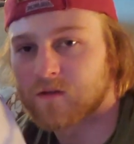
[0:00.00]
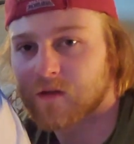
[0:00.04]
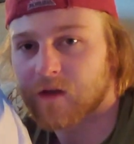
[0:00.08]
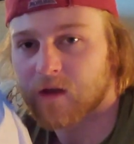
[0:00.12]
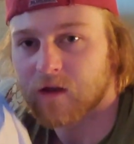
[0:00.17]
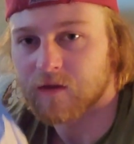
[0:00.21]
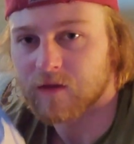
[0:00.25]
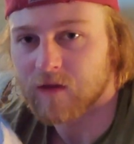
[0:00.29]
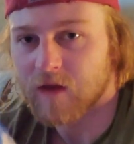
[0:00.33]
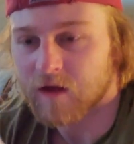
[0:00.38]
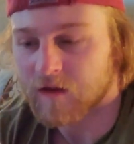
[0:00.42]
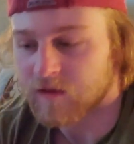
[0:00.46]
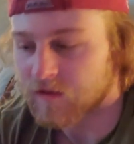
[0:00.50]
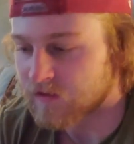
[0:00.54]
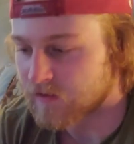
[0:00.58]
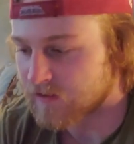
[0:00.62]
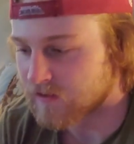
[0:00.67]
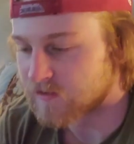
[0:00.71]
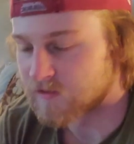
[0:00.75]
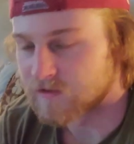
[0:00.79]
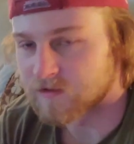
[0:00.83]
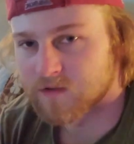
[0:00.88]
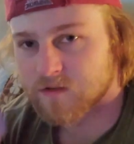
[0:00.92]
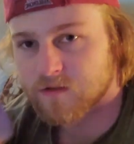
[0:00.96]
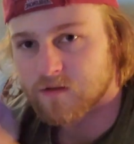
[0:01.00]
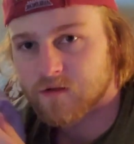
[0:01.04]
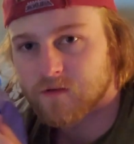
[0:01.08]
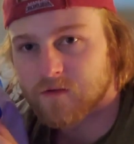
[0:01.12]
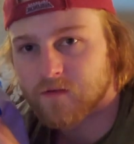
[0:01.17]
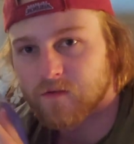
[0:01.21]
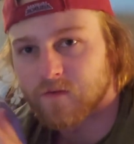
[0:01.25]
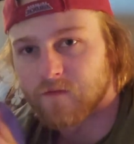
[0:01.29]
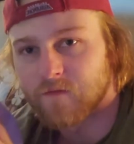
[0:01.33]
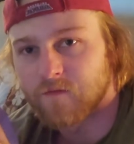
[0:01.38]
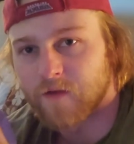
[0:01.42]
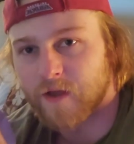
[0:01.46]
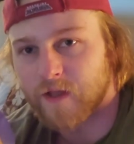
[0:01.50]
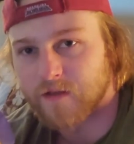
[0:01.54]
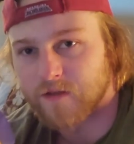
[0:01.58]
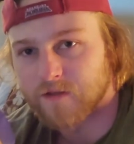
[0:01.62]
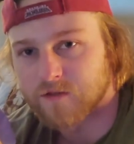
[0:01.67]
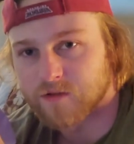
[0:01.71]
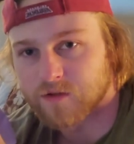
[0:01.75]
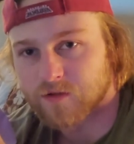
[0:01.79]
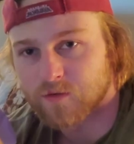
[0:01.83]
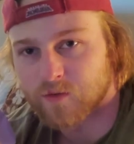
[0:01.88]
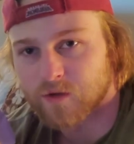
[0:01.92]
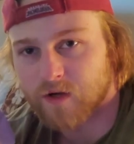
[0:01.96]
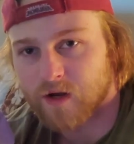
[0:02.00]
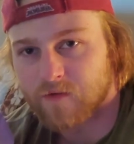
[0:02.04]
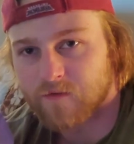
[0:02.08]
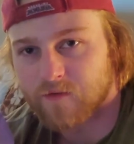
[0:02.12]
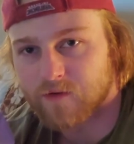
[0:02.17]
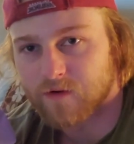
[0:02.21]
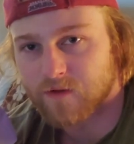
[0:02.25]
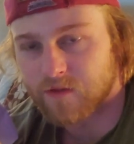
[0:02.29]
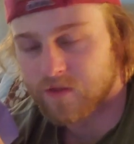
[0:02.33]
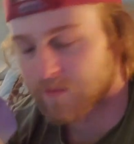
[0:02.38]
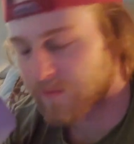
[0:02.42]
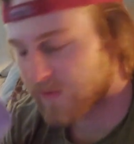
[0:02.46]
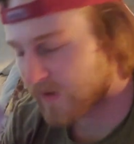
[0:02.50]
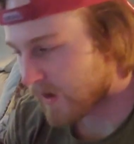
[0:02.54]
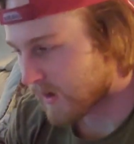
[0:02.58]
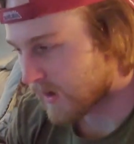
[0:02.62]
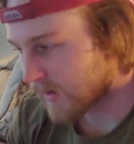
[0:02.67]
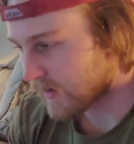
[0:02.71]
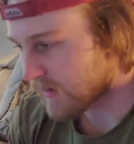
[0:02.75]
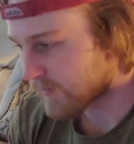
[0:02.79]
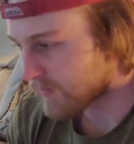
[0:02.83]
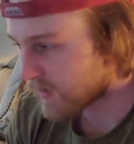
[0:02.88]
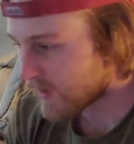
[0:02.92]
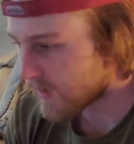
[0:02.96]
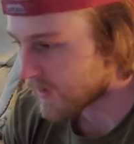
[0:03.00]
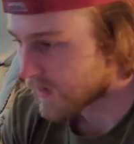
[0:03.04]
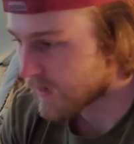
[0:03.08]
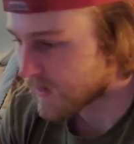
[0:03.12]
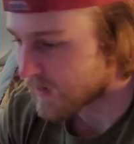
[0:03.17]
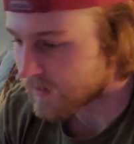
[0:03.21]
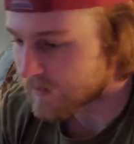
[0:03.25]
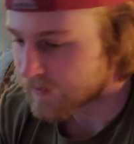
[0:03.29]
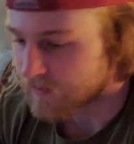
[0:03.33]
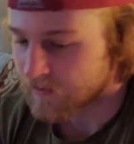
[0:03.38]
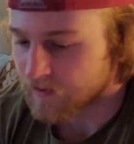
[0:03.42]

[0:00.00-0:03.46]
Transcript: and then these vents or whatever in the back. Uh,